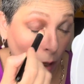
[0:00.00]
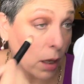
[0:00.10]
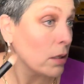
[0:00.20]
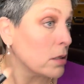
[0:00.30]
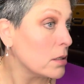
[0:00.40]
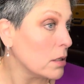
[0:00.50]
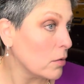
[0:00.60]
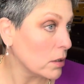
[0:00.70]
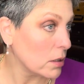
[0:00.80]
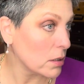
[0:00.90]
and see
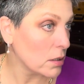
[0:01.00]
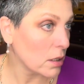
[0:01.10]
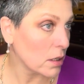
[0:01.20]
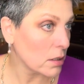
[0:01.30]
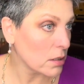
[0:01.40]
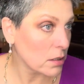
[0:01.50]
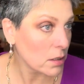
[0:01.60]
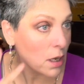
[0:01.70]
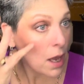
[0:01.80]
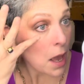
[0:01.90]
what this does.
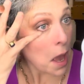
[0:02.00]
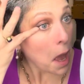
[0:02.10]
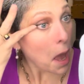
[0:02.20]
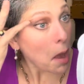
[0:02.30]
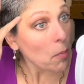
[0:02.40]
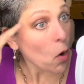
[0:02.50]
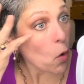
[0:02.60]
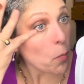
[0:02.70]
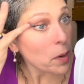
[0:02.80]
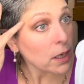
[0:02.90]
I'm
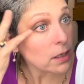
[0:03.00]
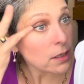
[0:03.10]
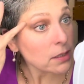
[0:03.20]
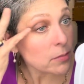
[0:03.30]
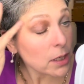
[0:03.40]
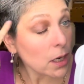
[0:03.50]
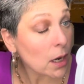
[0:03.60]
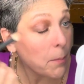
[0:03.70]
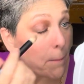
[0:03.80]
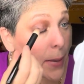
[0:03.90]
hoping it doesn't become